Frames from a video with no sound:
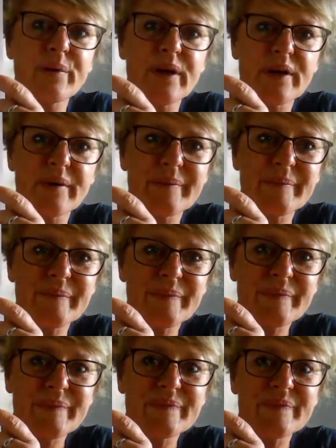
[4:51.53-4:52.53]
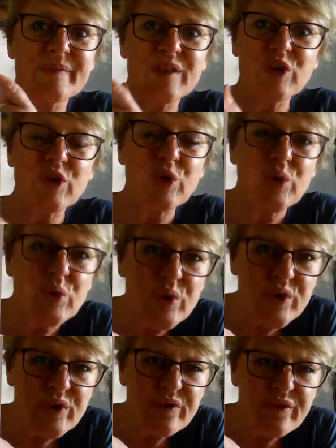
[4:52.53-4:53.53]
worm.
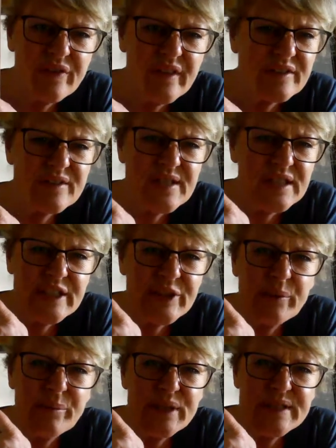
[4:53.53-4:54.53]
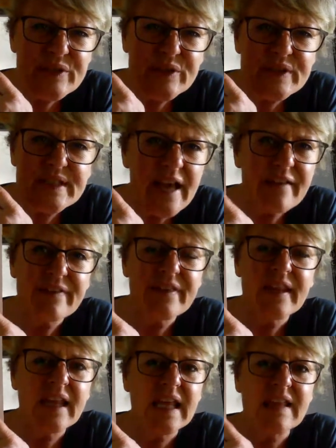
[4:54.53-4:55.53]
Cool. There's little bristles and
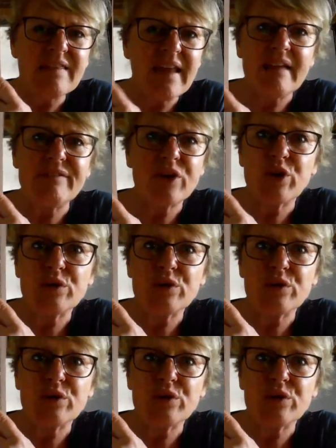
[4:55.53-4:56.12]
they have their